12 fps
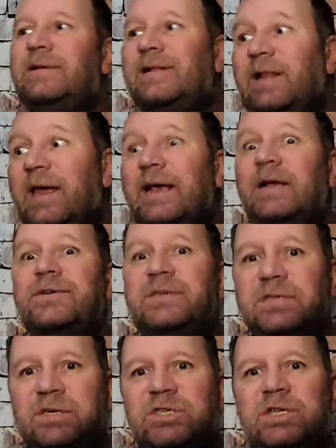Lakers
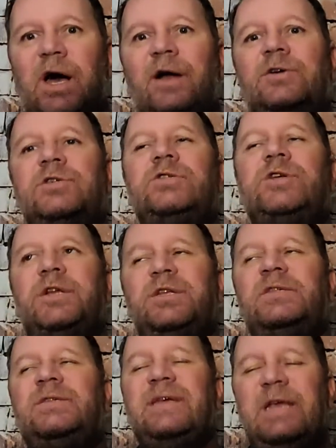is a
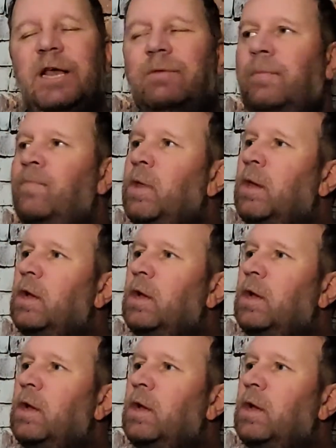star-studded team.